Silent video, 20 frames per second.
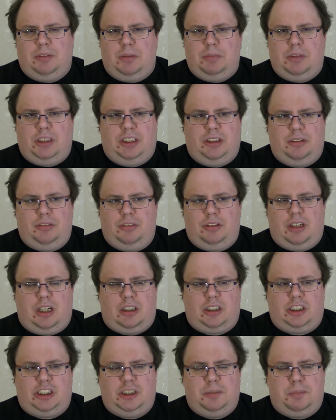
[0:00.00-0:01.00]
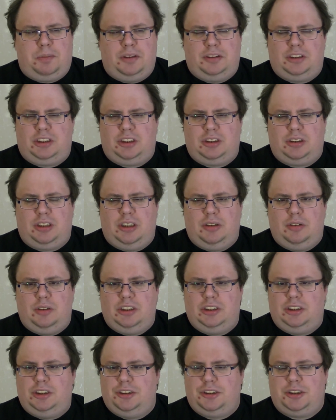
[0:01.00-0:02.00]
I mean, you are supposed to go
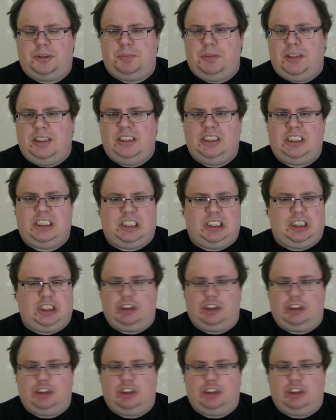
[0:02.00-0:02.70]
into space,